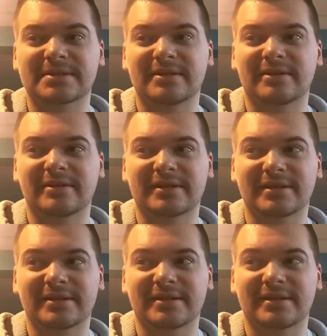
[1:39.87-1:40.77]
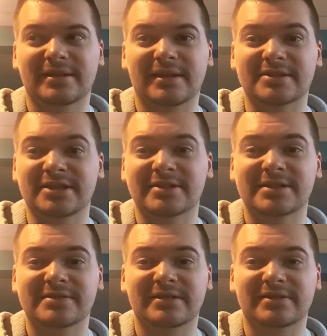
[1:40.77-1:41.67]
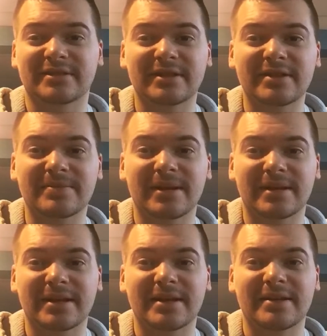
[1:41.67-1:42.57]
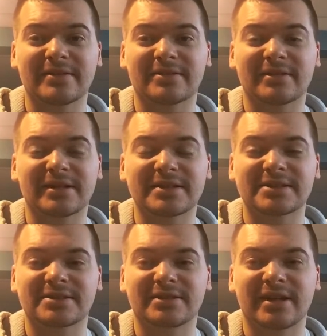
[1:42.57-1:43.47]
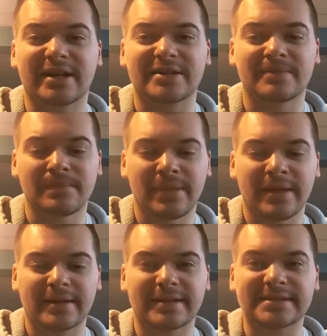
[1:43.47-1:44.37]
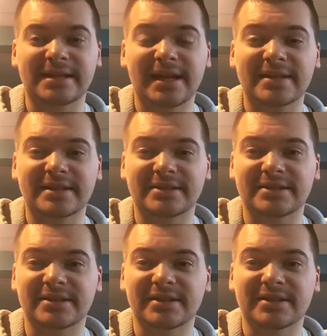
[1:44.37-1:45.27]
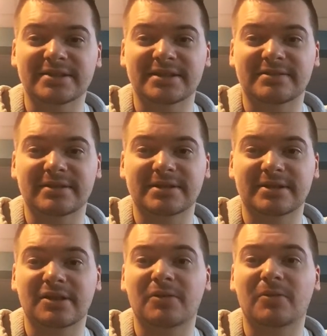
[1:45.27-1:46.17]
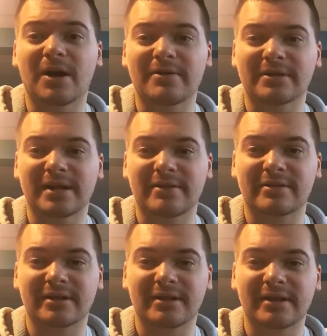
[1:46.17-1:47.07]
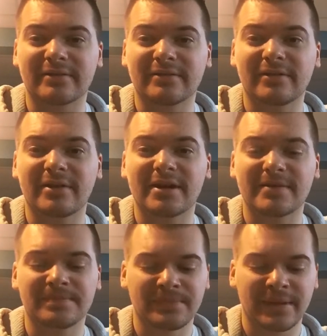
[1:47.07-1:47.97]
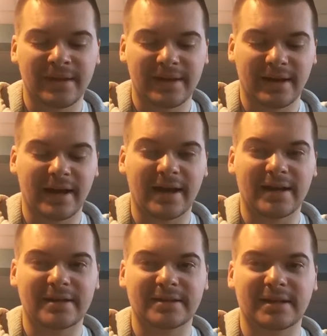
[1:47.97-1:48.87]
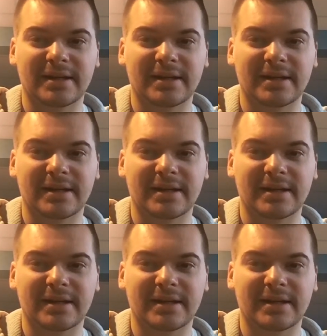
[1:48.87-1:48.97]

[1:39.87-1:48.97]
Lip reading: So the judges were really picky, really strict. They said I did good, it just wasn't quite what they were looking for. And